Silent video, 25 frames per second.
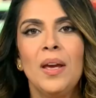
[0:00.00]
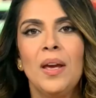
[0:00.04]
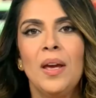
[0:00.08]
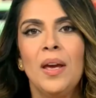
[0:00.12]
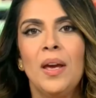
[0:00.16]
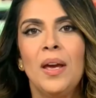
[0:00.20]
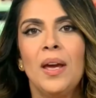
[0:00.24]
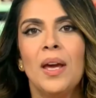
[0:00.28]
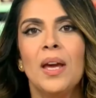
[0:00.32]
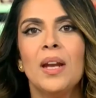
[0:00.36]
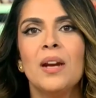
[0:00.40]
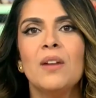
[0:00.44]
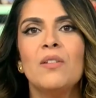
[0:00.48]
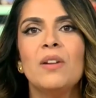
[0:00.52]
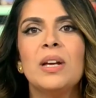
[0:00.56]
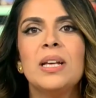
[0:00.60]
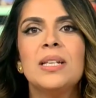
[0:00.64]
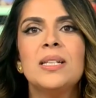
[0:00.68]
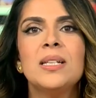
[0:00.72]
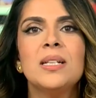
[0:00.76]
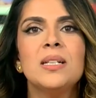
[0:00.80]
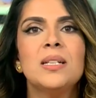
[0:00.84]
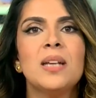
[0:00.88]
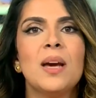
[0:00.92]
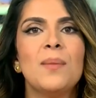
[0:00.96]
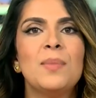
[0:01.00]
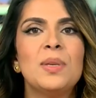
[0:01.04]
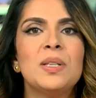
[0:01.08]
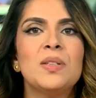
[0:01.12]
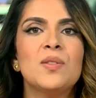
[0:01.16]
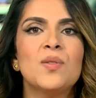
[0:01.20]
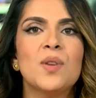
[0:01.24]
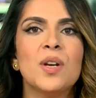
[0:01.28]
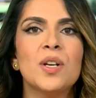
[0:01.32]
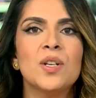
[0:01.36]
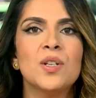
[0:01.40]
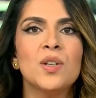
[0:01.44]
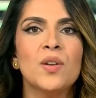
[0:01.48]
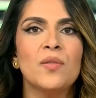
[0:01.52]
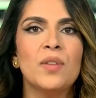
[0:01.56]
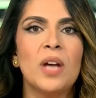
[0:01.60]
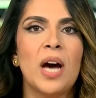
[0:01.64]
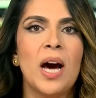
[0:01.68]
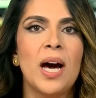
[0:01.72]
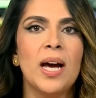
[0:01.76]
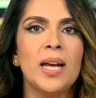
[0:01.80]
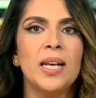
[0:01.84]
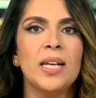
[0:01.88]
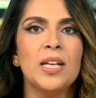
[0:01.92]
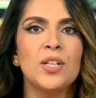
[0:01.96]
In a recent demonstration of the
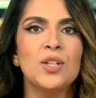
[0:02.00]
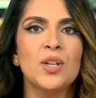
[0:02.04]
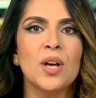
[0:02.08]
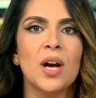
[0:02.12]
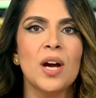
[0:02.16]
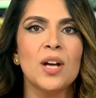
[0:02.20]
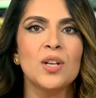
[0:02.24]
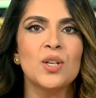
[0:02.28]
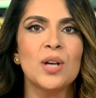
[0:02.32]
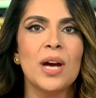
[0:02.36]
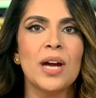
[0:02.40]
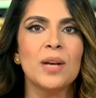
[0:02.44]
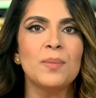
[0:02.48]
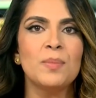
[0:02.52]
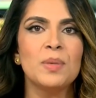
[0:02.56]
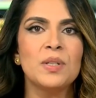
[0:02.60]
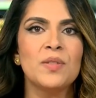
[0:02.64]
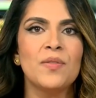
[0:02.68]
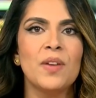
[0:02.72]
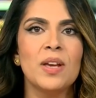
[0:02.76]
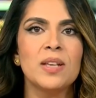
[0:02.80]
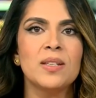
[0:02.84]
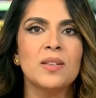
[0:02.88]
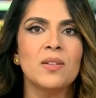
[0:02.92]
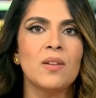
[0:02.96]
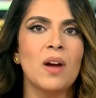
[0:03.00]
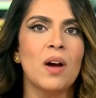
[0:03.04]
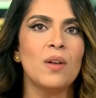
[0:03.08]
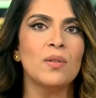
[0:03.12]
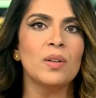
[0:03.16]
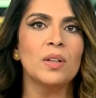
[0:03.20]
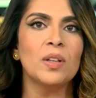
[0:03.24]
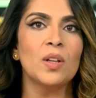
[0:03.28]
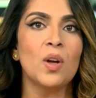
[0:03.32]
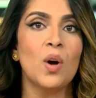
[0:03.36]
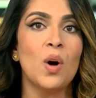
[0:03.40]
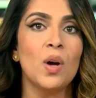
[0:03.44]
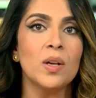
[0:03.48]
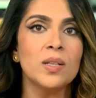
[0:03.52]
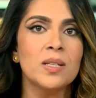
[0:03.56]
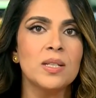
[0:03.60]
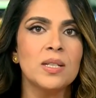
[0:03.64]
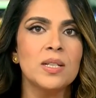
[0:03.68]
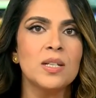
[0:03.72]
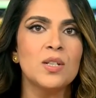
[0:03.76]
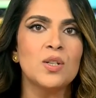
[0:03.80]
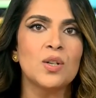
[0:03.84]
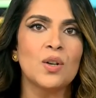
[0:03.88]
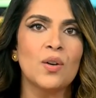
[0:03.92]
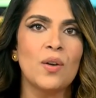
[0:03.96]
highly charged atmosphere surrounding the
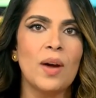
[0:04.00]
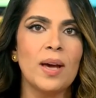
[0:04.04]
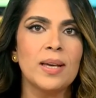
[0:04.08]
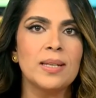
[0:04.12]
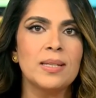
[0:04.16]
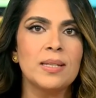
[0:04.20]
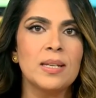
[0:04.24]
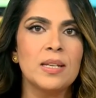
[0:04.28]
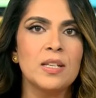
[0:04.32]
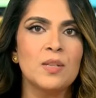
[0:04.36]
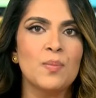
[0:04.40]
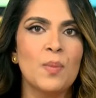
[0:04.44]
hostage crisis,